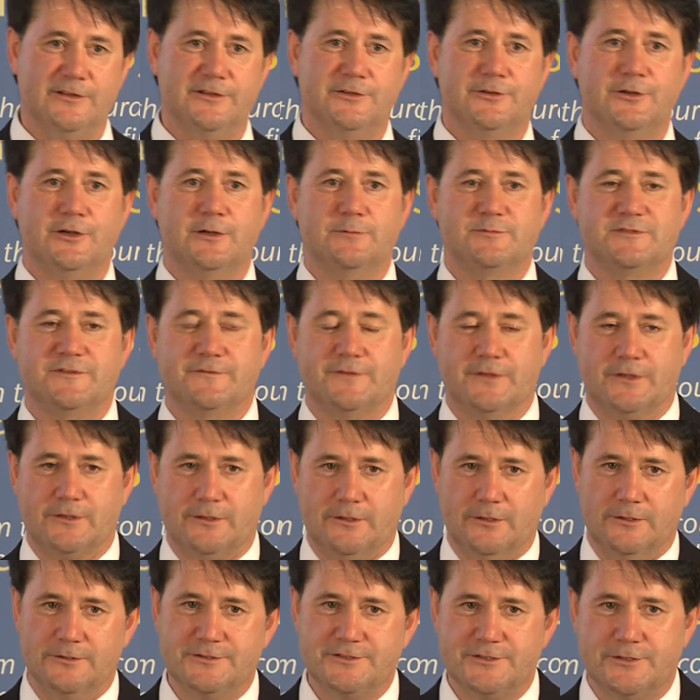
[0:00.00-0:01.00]
in terms of the
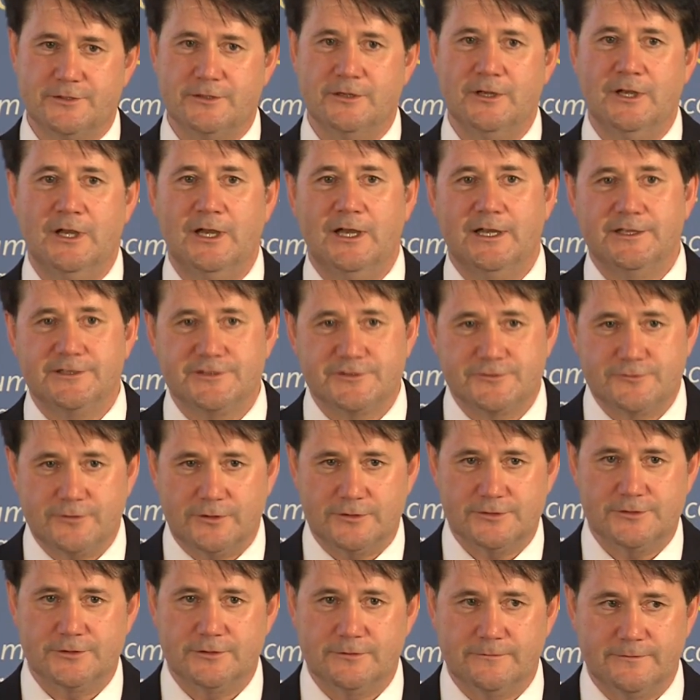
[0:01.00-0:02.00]
culture and
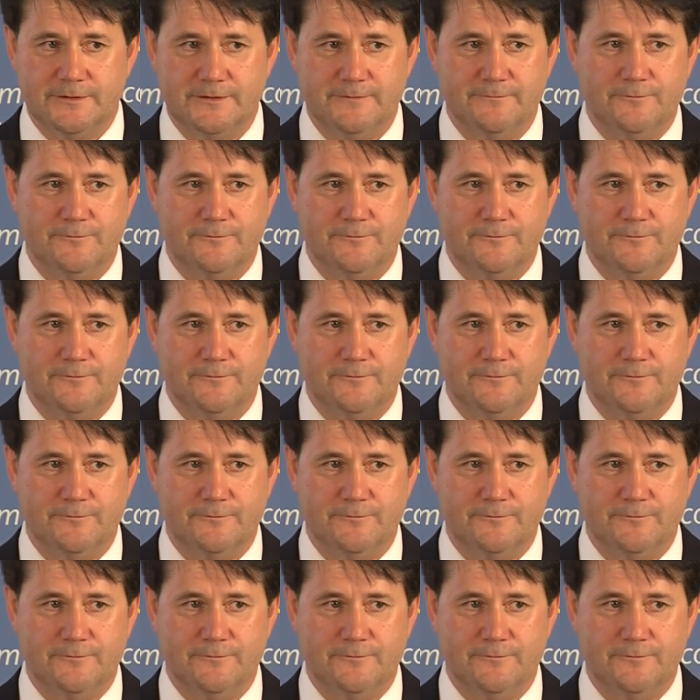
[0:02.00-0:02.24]
structure of the